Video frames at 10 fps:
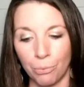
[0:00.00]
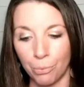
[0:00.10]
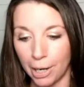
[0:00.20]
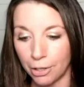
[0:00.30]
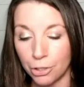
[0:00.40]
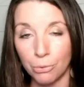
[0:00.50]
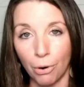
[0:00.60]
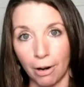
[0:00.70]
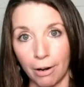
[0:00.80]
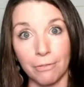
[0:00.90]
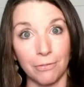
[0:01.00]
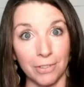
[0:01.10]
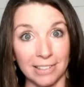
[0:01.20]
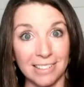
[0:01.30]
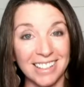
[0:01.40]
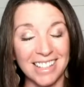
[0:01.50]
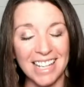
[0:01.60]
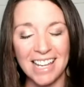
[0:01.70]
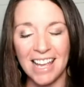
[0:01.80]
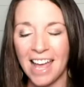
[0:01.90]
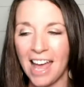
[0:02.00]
where you are physically.